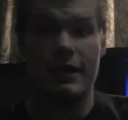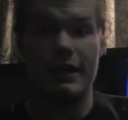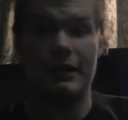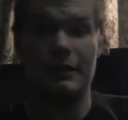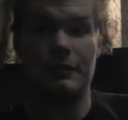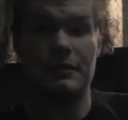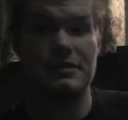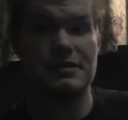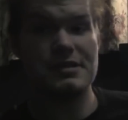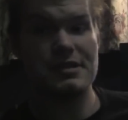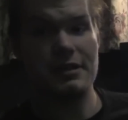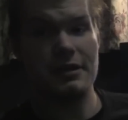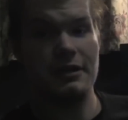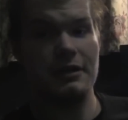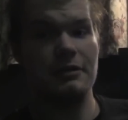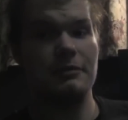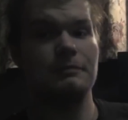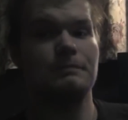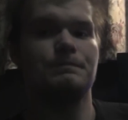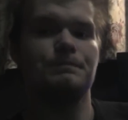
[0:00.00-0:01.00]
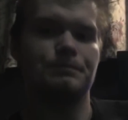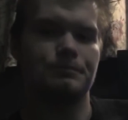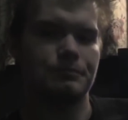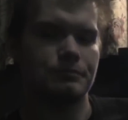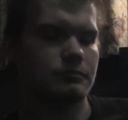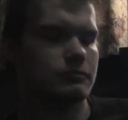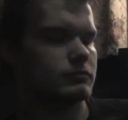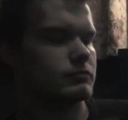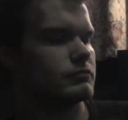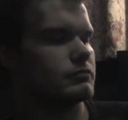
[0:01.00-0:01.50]
Anyways, um,
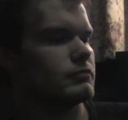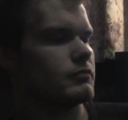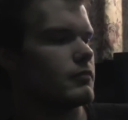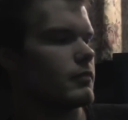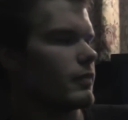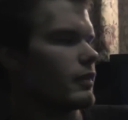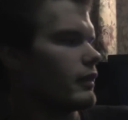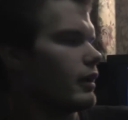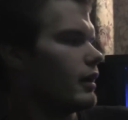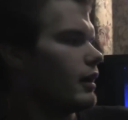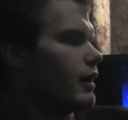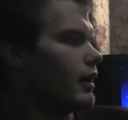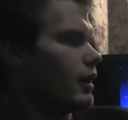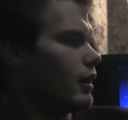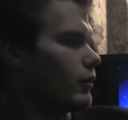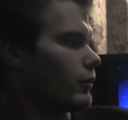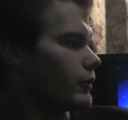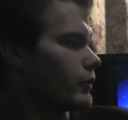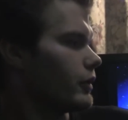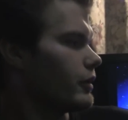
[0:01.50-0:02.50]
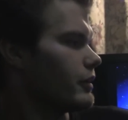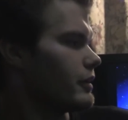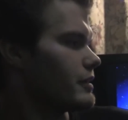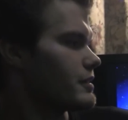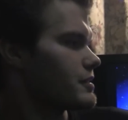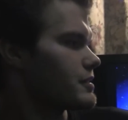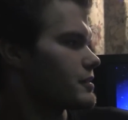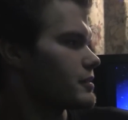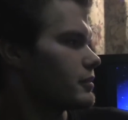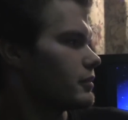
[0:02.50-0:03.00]
oh,
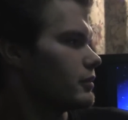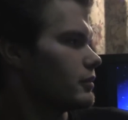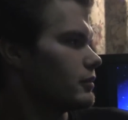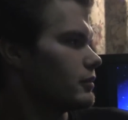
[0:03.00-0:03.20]
goodness.